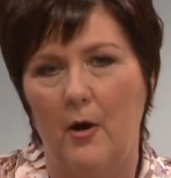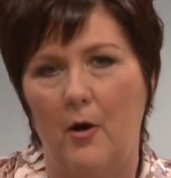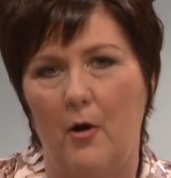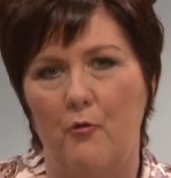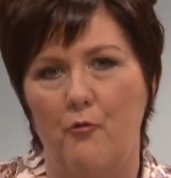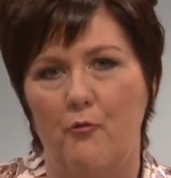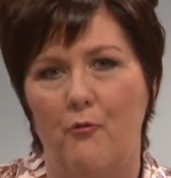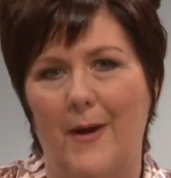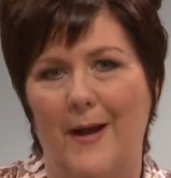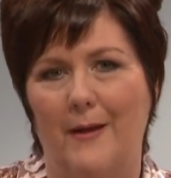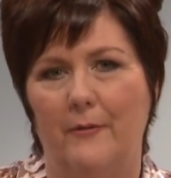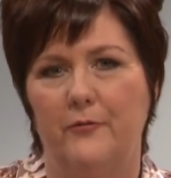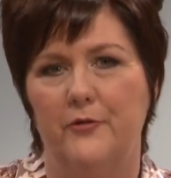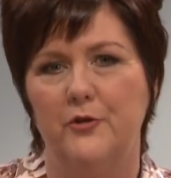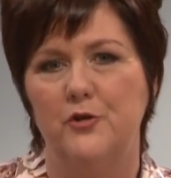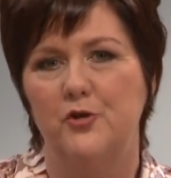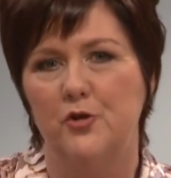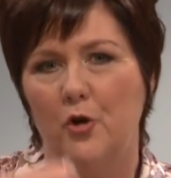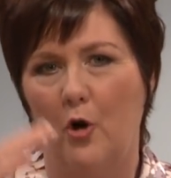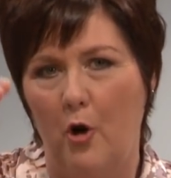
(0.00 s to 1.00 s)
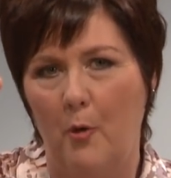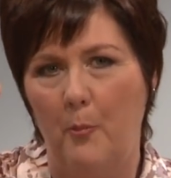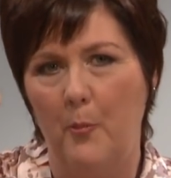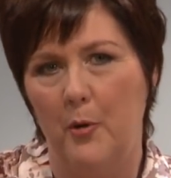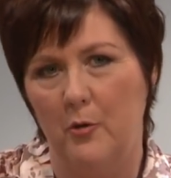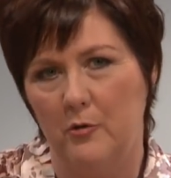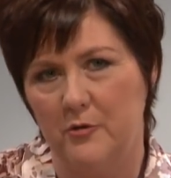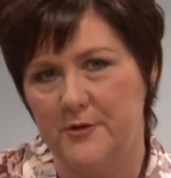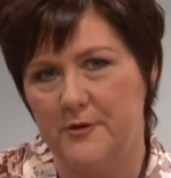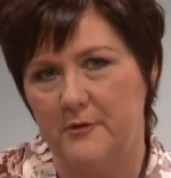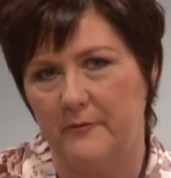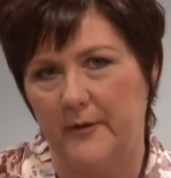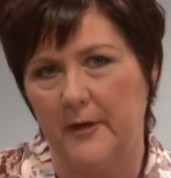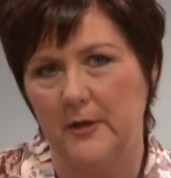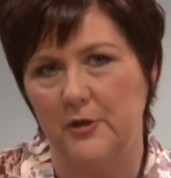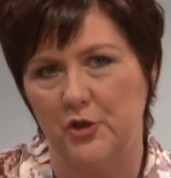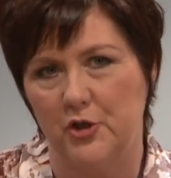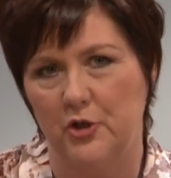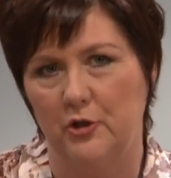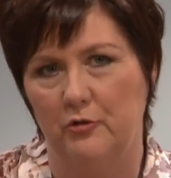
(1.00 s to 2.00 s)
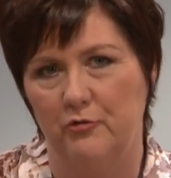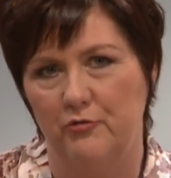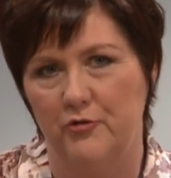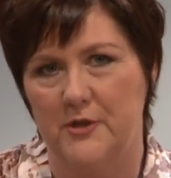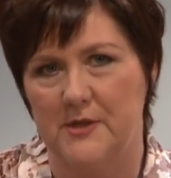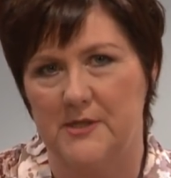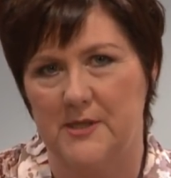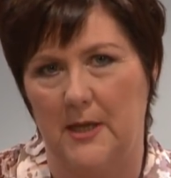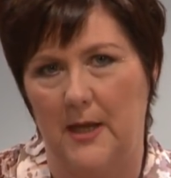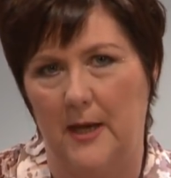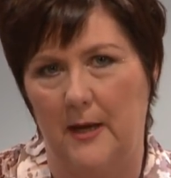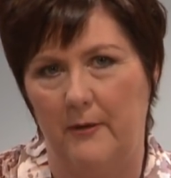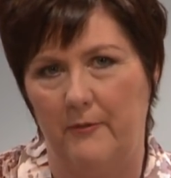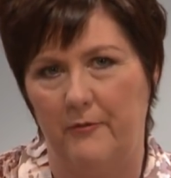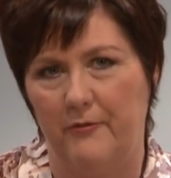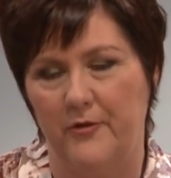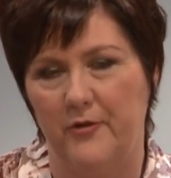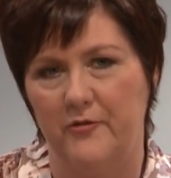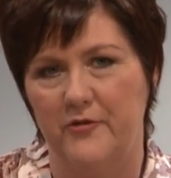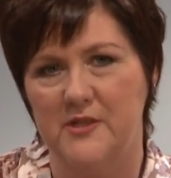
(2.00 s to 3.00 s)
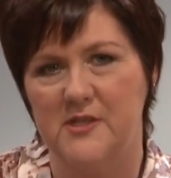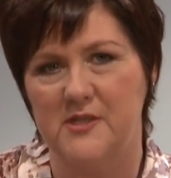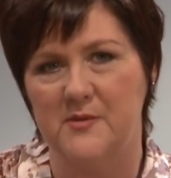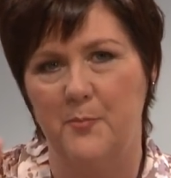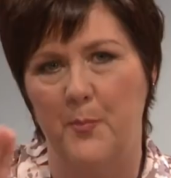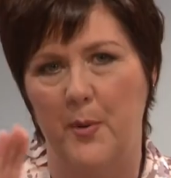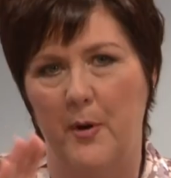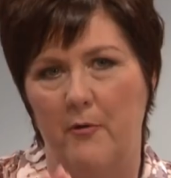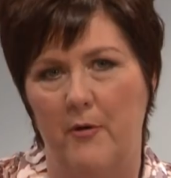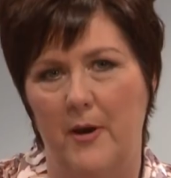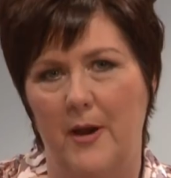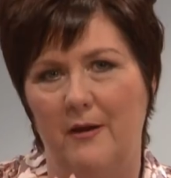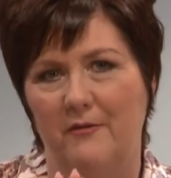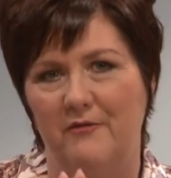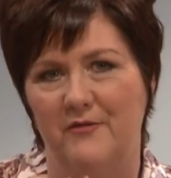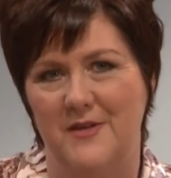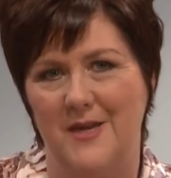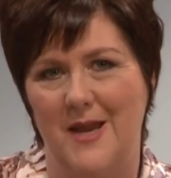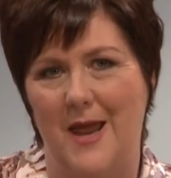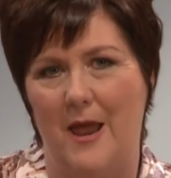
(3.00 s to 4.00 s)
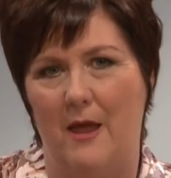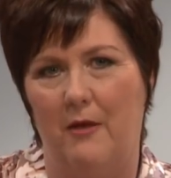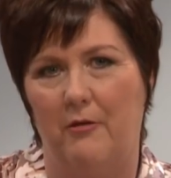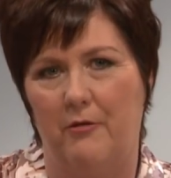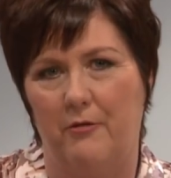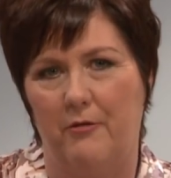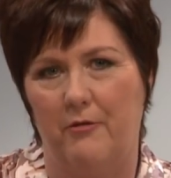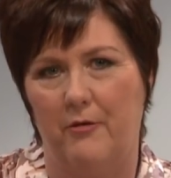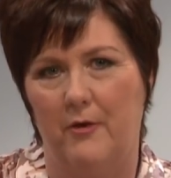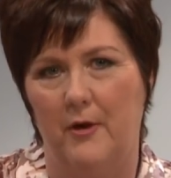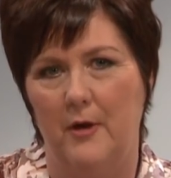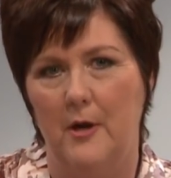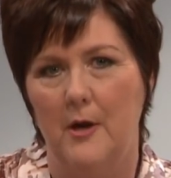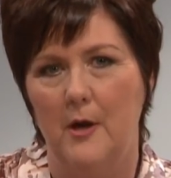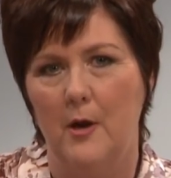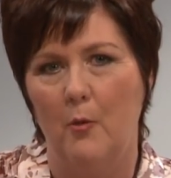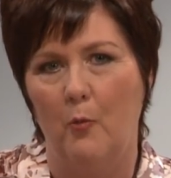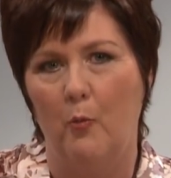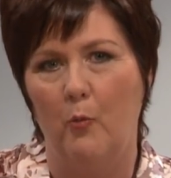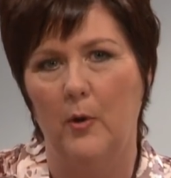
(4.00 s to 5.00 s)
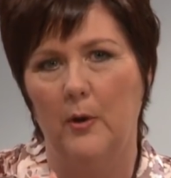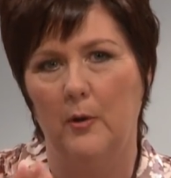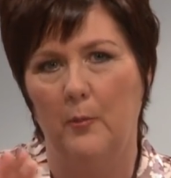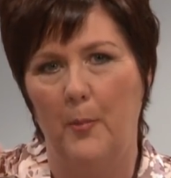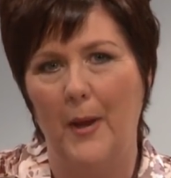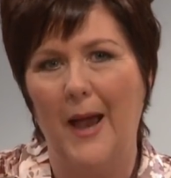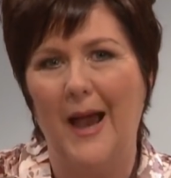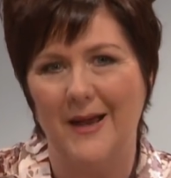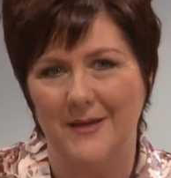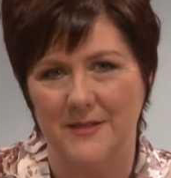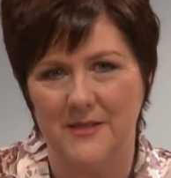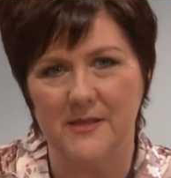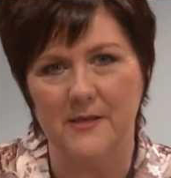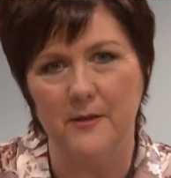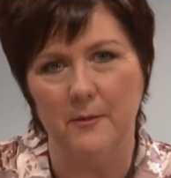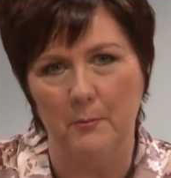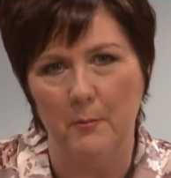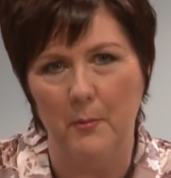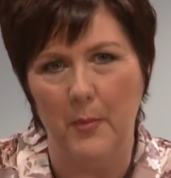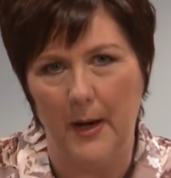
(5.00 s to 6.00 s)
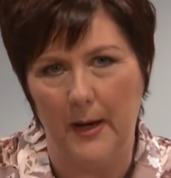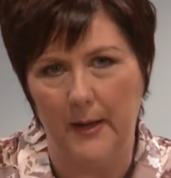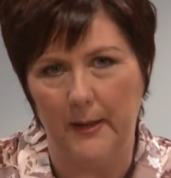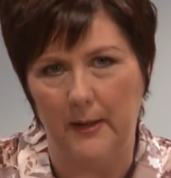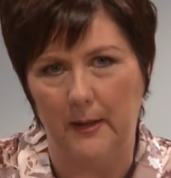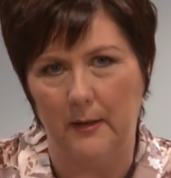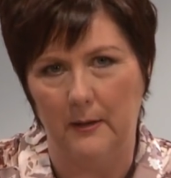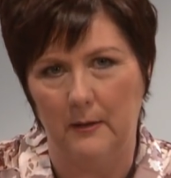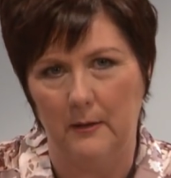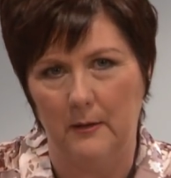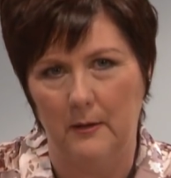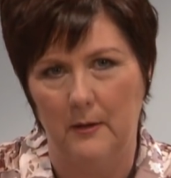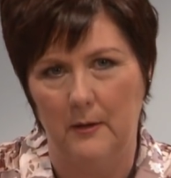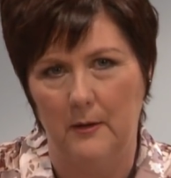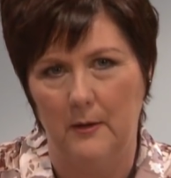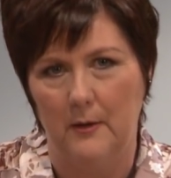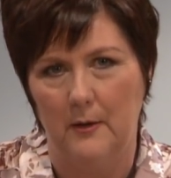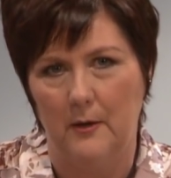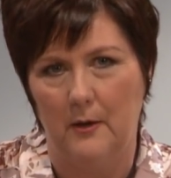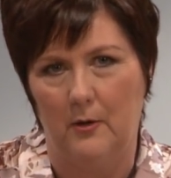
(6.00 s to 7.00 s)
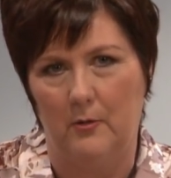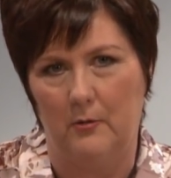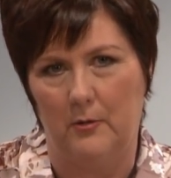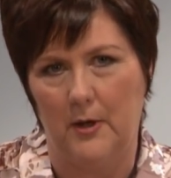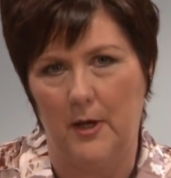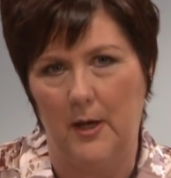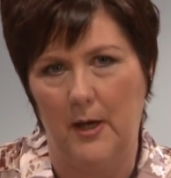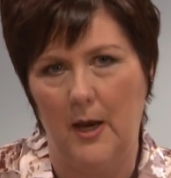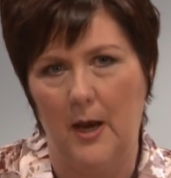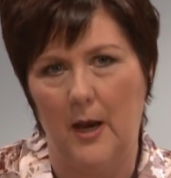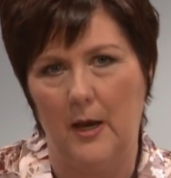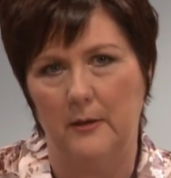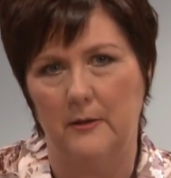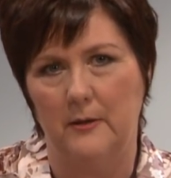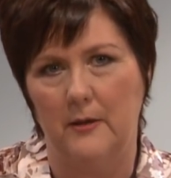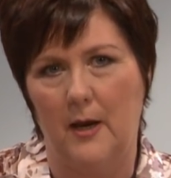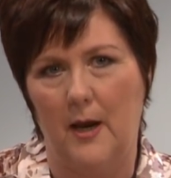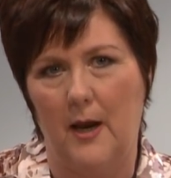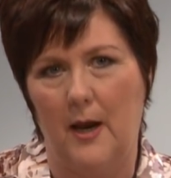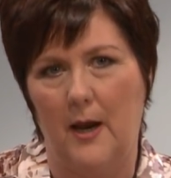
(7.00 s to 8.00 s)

around the doorpost of our children's life, that the spirit of death will pass them by. Okay, and